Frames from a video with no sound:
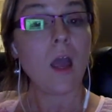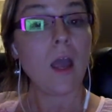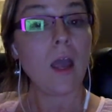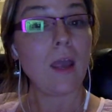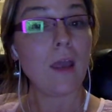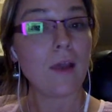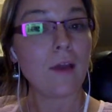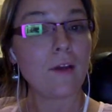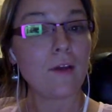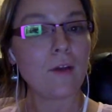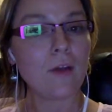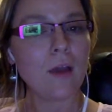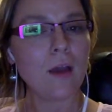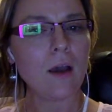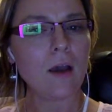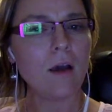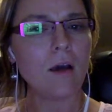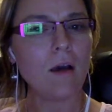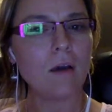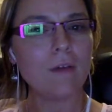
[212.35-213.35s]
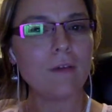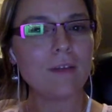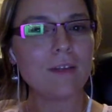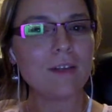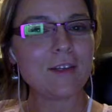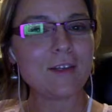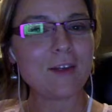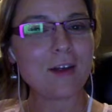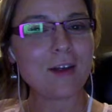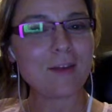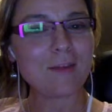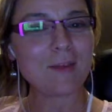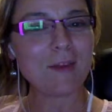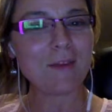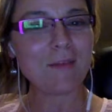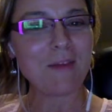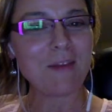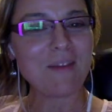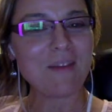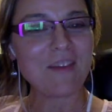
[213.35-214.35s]
In Korea, we just talked to
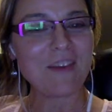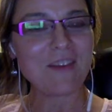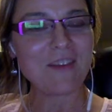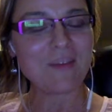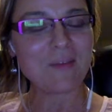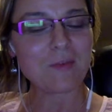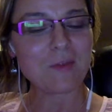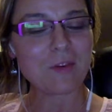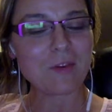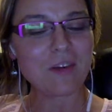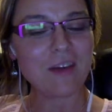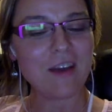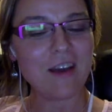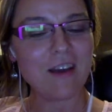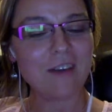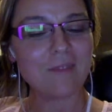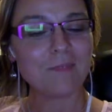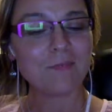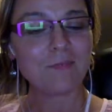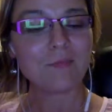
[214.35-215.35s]
my friend from Korea.